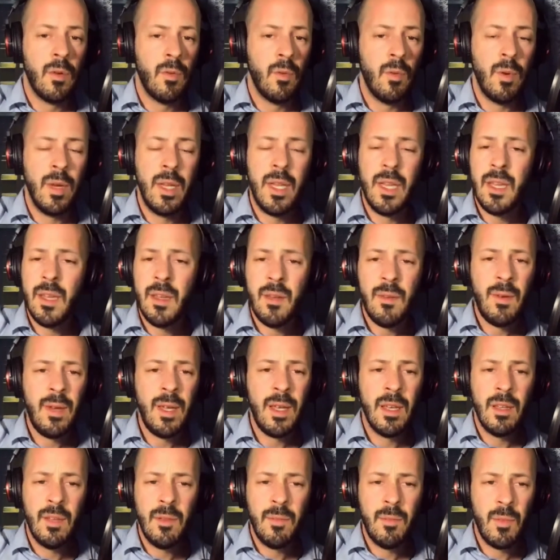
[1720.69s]
we
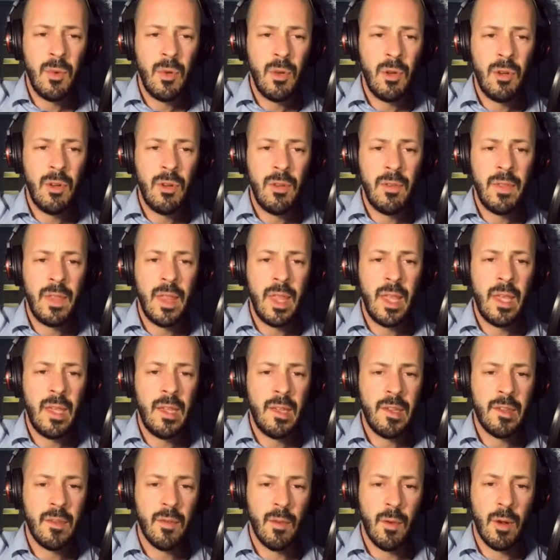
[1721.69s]
will move
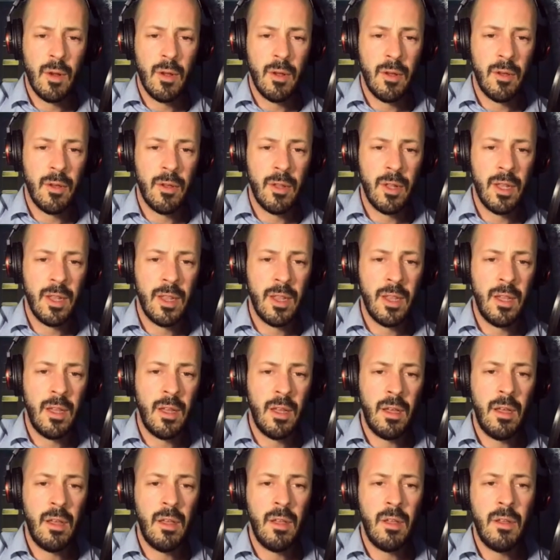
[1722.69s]
this world
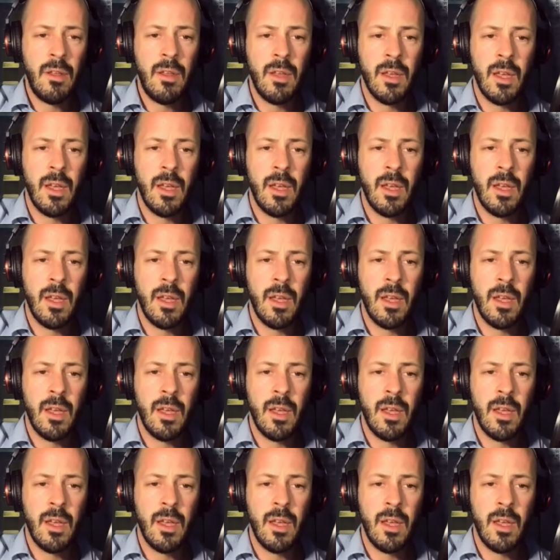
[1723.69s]
along,